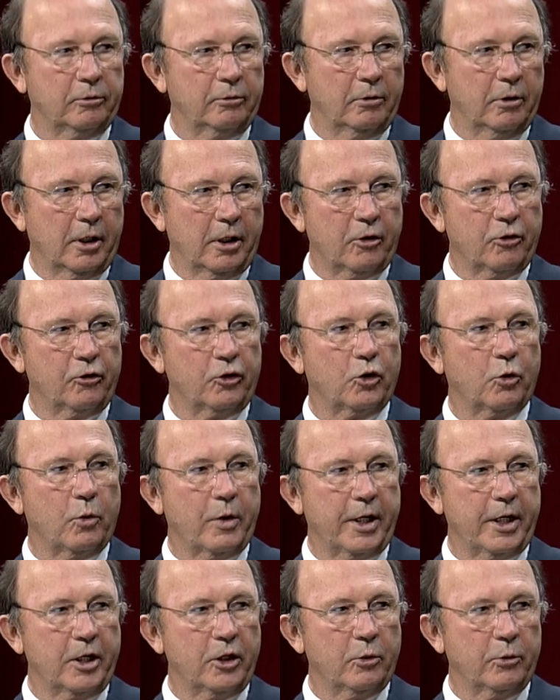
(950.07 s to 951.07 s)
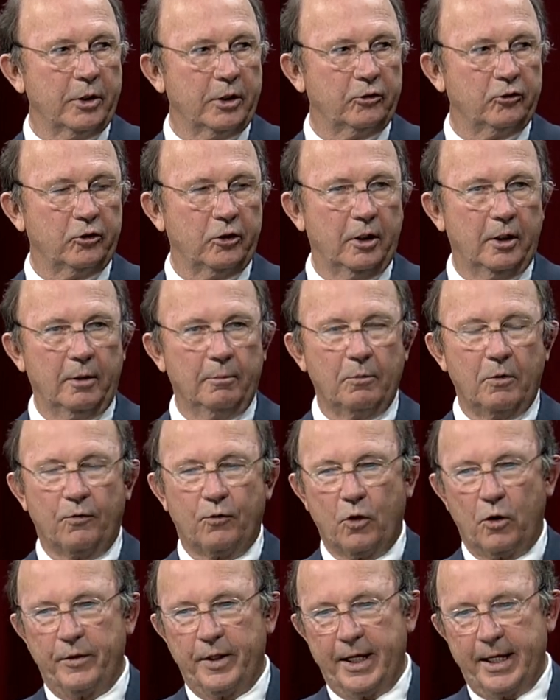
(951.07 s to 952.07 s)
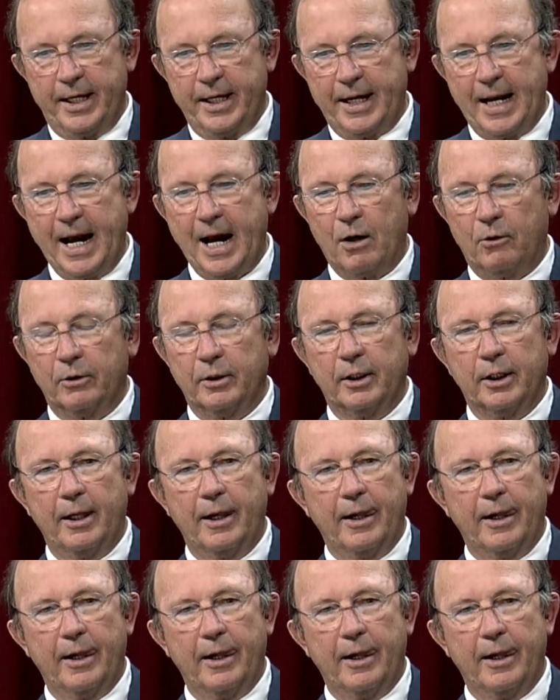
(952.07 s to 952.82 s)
120 units before they get out,